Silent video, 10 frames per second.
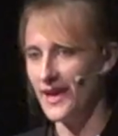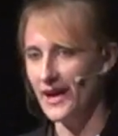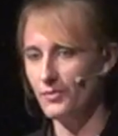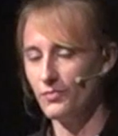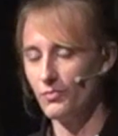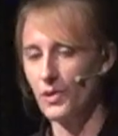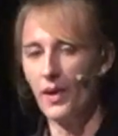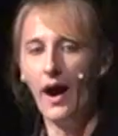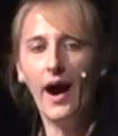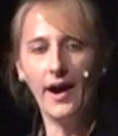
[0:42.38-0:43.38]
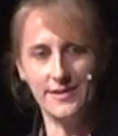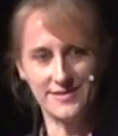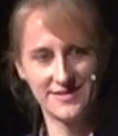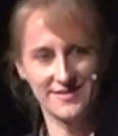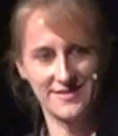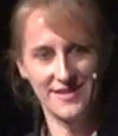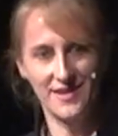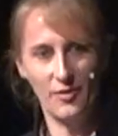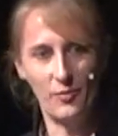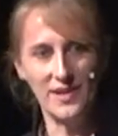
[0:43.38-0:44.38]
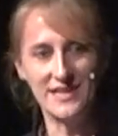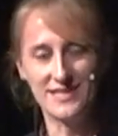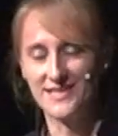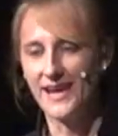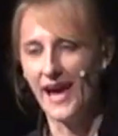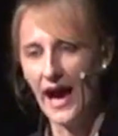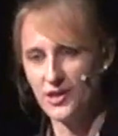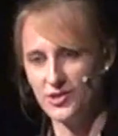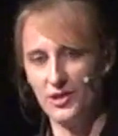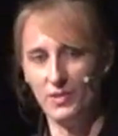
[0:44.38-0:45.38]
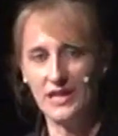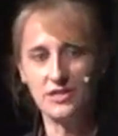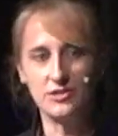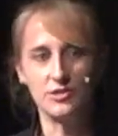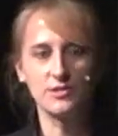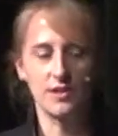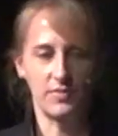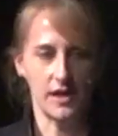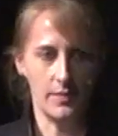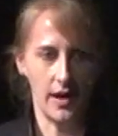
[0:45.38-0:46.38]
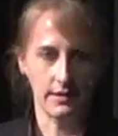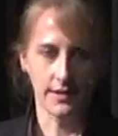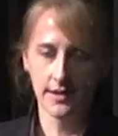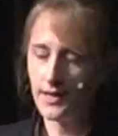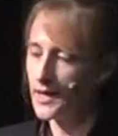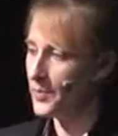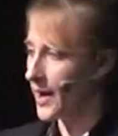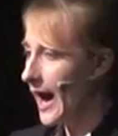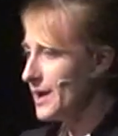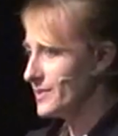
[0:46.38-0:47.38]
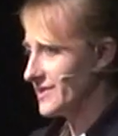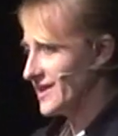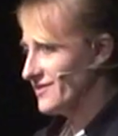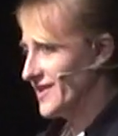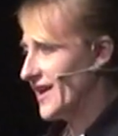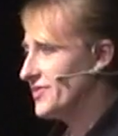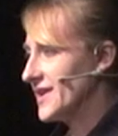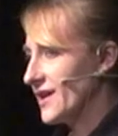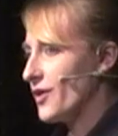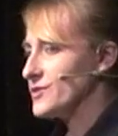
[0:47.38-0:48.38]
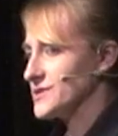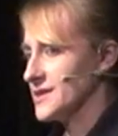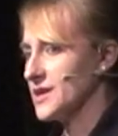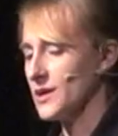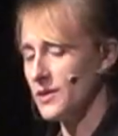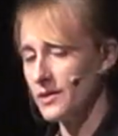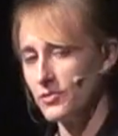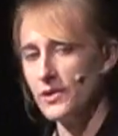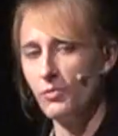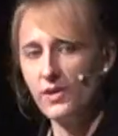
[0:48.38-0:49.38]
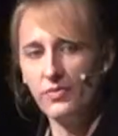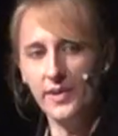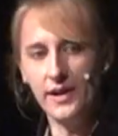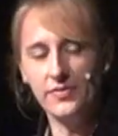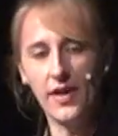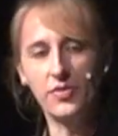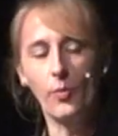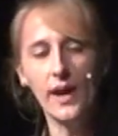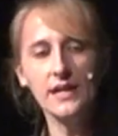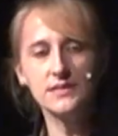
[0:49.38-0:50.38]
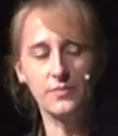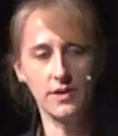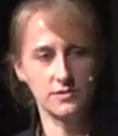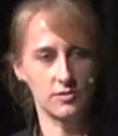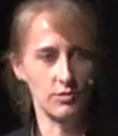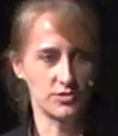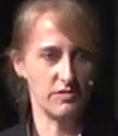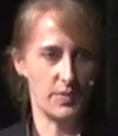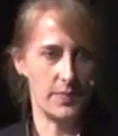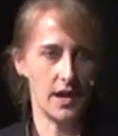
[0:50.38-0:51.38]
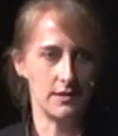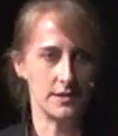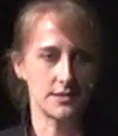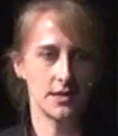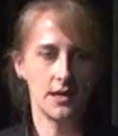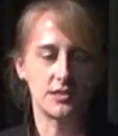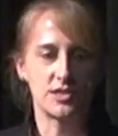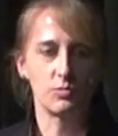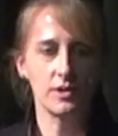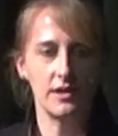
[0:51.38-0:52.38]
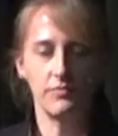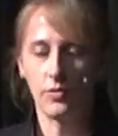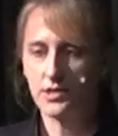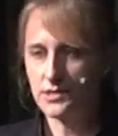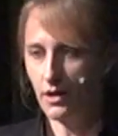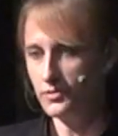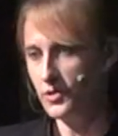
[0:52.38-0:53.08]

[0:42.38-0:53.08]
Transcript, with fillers: that we're behind. We need to take action and we need to do something about it. But I believe, and I think others in here agree with me, that the way to build a culture of preparedness is to really focus on